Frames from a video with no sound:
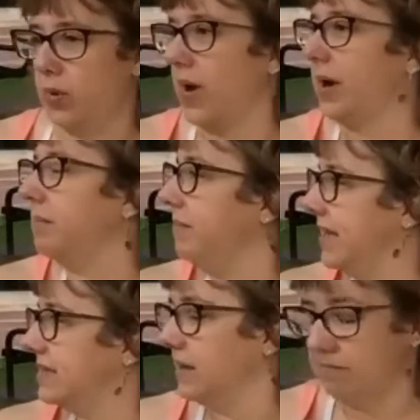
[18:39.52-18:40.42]
around. It
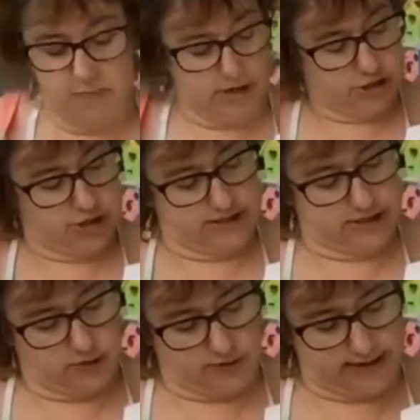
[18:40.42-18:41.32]
makes it much
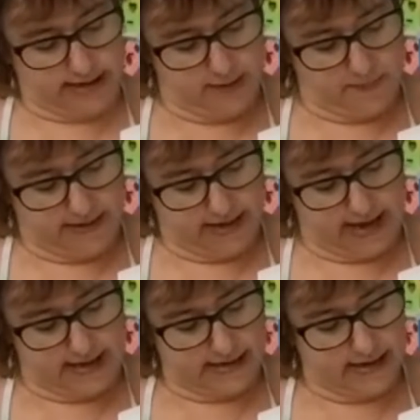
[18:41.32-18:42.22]
easier to keep it
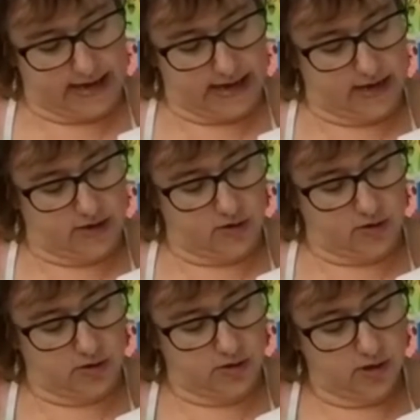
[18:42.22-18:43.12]
at an
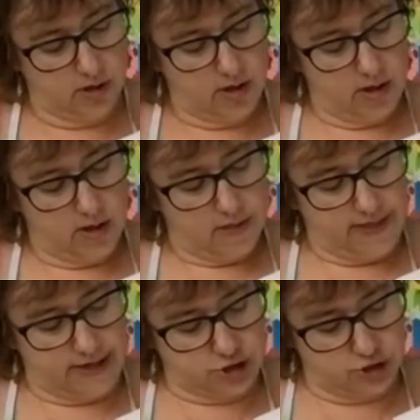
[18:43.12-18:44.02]
angle
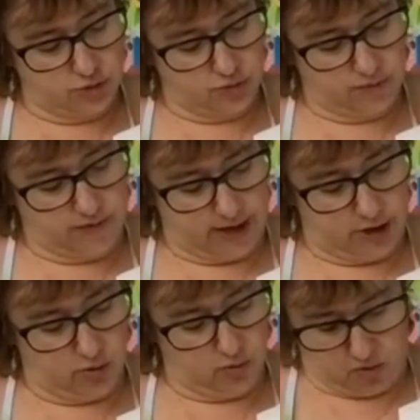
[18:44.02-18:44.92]
that you
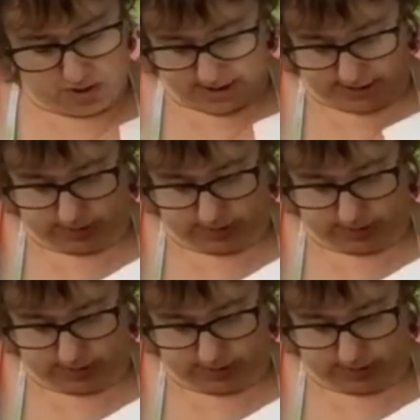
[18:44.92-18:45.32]
want.